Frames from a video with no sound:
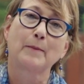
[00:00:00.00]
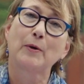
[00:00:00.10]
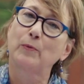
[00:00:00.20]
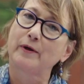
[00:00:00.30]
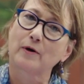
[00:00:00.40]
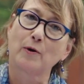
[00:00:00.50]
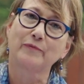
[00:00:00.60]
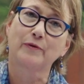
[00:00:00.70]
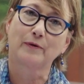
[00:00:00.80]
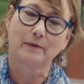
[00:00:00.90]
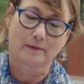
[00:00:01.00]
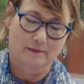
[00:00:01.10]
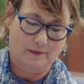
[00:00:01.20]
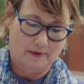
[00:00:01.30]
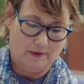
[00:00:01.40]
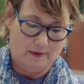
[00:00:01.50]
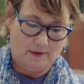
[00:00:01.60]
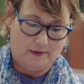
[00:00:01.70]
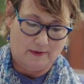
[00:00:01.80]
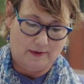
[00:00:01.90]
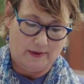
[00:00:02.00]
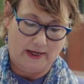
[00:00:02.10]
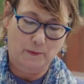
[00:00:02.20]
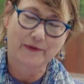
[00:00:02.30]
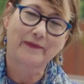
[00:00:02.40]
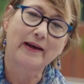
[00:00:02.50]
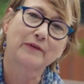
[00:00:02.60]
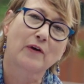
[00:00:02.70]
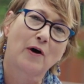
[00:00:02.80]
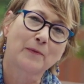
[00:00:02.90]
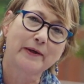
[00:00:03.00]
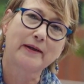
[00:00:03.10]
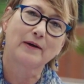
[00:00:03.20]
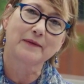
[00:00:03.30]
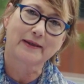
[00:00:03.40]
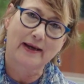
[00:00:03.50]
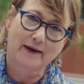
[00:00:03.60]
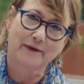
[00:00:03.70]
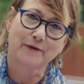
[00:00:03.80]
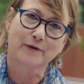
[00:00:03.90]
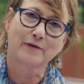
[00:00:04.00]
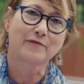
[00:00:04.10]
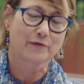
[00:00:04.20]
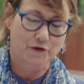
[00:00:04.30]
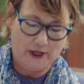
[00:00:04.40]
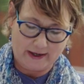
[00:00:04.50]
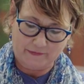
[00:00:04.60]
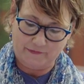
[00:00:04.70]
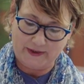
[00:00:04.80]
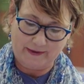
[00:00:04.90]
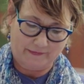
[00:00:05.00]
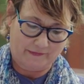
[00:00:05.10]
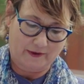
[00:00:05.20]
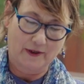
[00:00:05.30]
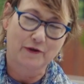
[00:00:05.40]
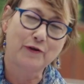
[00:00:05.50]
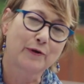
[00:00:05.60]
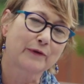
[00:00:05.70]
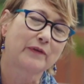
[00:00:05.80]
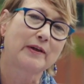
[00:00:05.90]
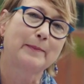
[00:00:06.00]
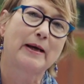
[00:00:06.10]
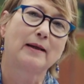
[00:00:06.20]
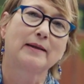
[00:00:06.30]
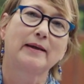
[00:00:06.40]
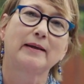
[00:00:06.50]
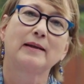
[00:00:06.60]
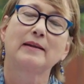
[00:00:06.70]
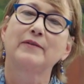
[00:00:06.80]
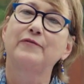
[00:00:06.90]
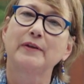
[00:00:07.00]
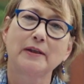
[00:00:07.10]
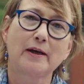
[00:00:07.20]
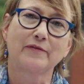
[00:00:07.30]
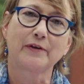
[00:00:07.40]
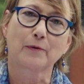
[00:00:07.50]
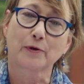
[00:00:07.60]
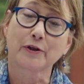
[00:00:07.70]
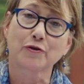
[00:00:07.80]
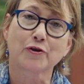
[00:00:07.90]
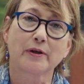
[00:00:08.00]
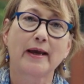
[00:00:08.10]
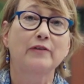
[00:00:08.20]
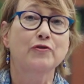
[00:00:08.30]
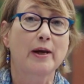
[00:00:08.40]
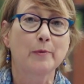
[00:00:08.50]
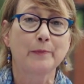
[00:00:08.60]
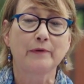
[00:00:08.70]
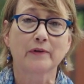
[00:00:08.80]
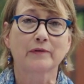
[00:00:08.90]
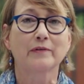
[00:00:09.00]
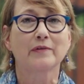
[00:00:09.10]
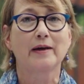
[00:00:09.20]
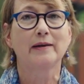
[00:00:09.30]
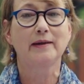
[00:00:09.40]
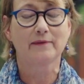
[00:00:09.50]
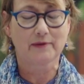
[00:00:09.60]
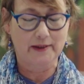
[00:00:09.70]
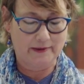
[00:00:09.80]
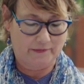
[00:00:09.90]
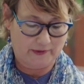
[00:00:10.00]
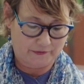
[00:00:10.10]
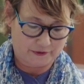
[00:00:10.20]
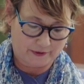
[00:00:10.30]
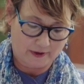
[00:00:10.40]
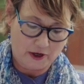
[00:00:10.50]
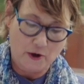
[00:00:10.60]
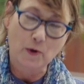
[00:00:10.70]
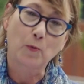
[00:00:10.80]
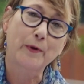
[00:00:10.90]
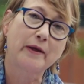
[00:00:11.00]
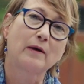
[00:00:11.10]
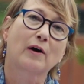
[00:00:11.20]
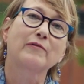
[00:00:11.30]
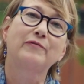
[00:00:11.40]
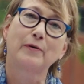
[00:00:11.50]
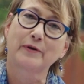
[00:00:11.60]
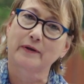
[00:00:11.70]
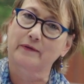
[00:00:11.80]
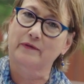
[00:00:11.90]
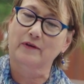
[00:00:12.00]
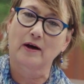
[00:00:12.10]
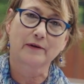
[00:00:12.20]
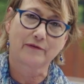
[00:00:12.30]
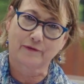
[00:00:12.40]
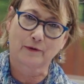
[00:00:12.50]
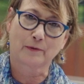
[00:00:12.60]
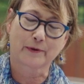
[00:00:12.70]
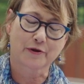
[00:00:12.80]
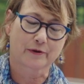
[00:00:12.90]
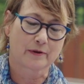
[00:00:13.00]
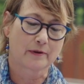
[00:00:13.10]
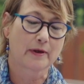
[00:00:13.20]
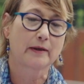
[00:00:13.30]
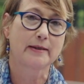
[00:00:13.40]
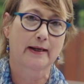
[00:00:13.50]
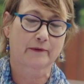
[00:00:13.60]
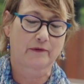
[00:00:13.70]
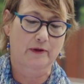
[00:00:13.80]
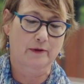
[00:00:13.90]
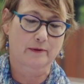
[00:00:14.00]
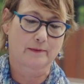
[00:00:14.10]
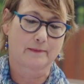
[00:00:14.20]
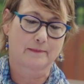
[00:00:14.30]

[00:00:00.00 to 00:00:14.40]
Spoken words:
But we are hopeful. And with dates already on the calendar for Jazz Fest, New York City Ballet, the Philadelphia Orchestra, and Chamber Music Society of Lincoln Center, we are focused on a full return next year.